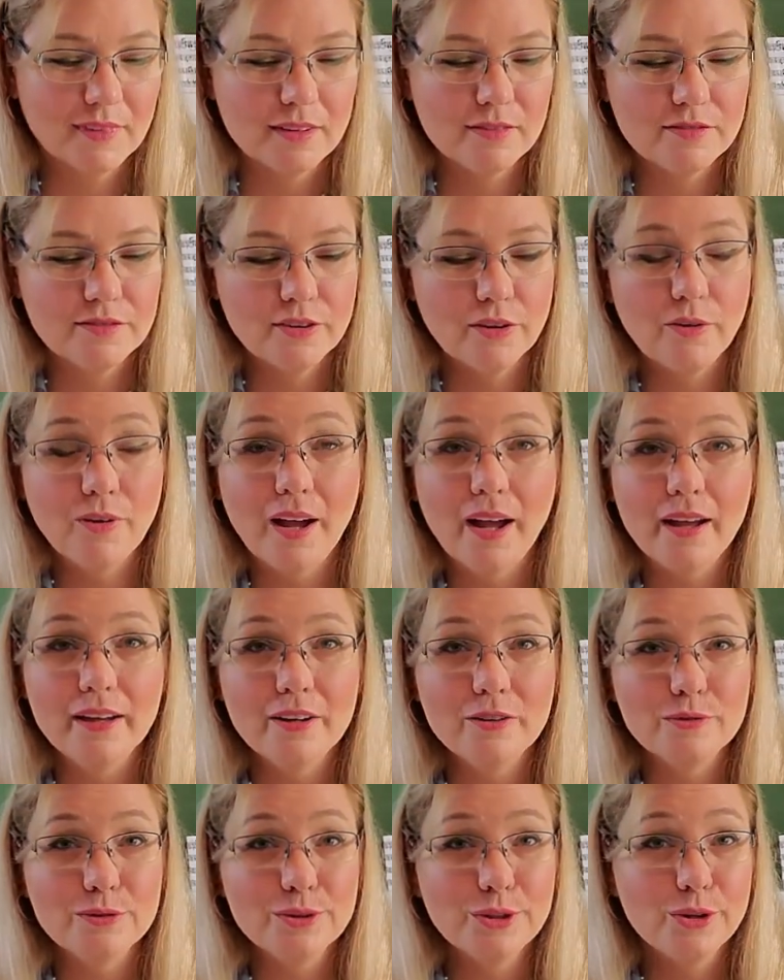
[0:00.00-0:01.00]
So I
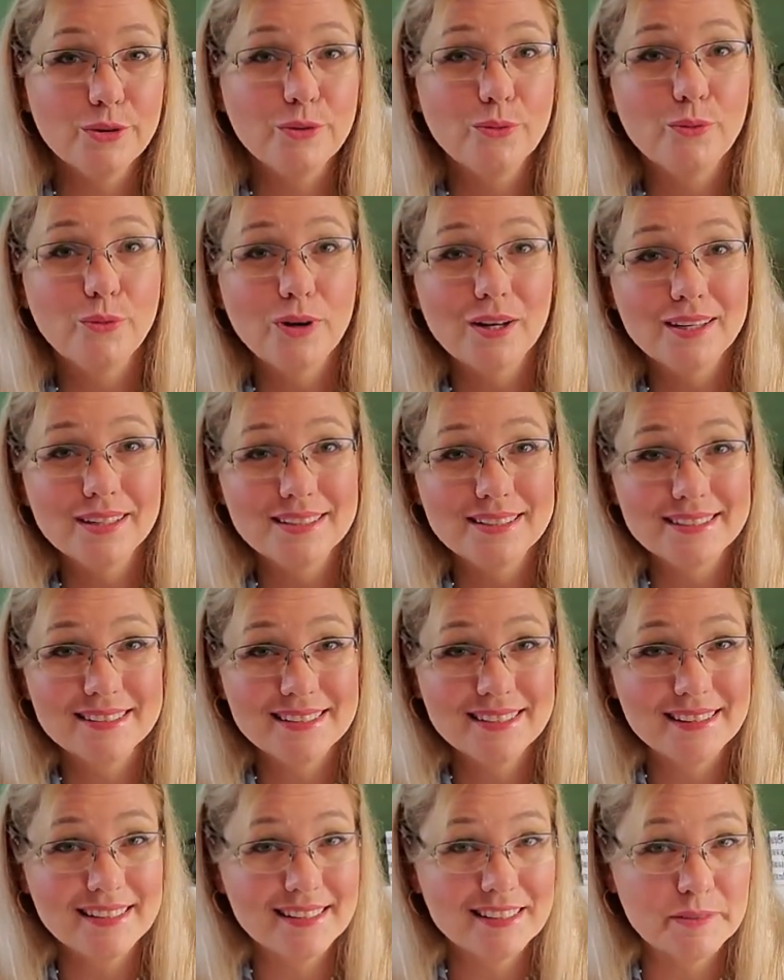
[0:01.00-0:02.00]
don't know what is
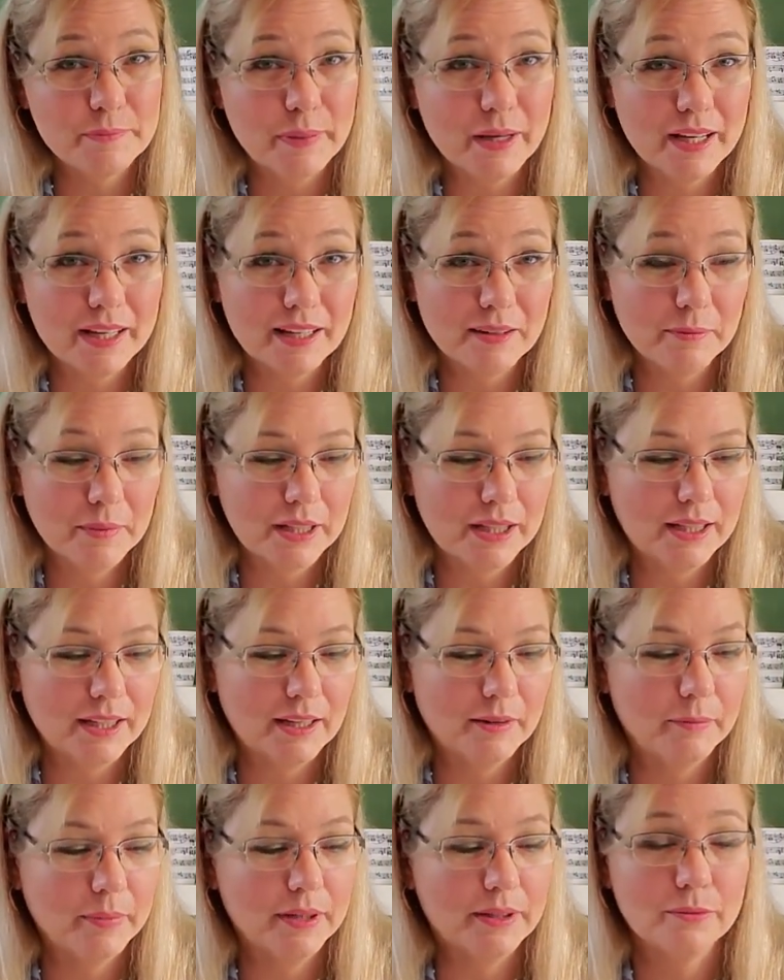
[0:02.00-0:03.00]
in this potting
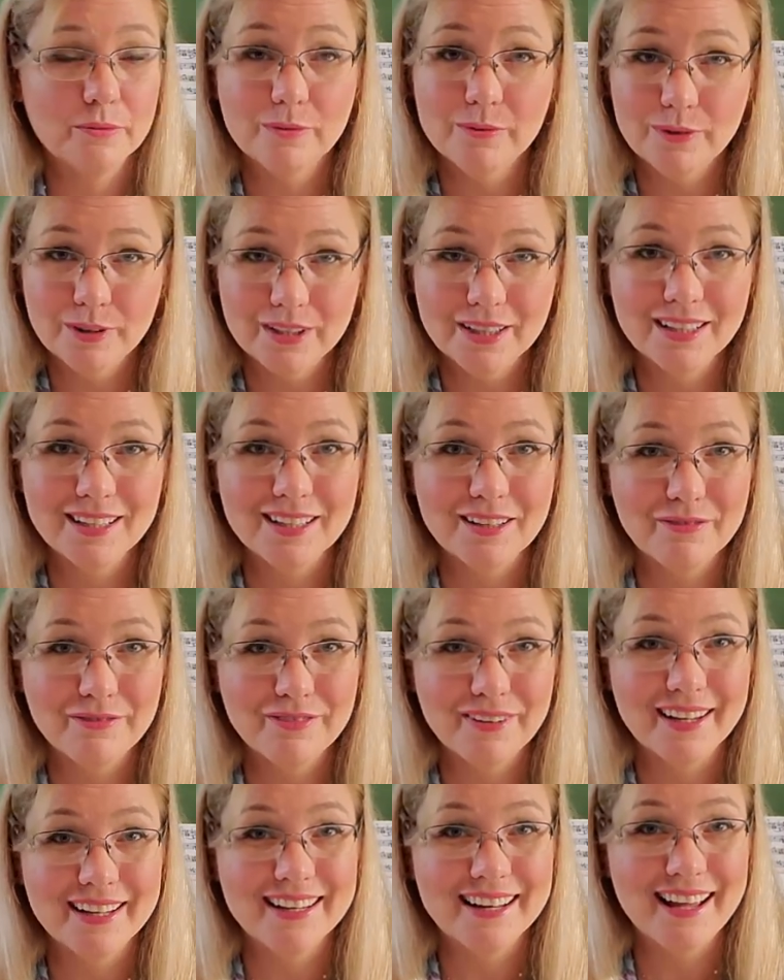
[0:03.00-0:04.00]
media, but we're gonna
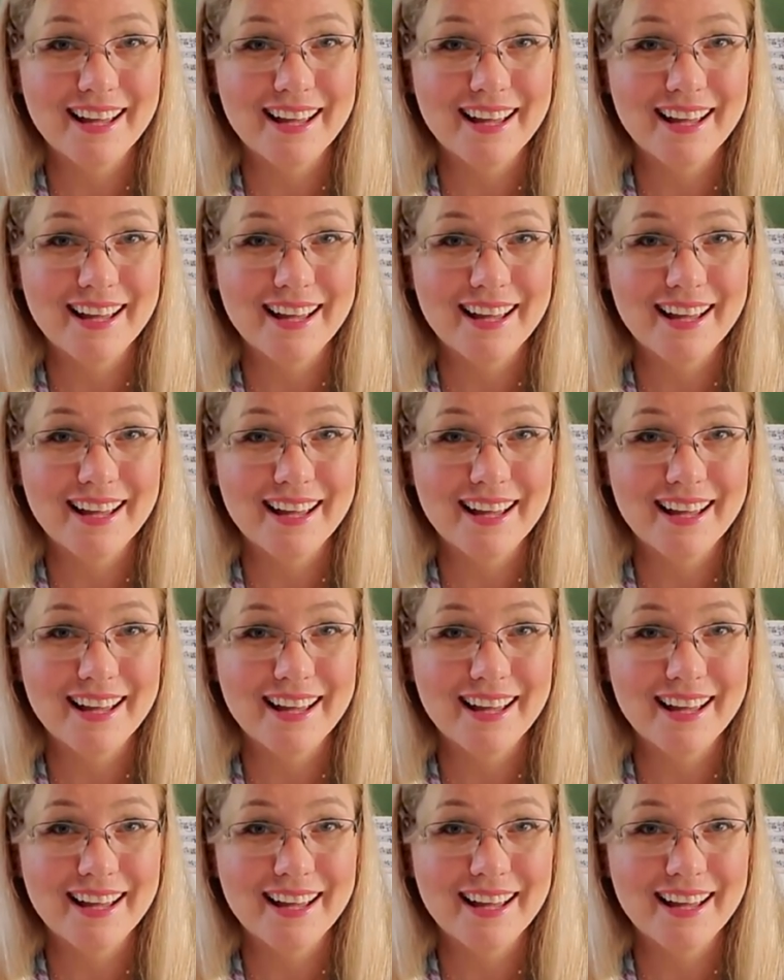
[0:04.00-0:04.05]
find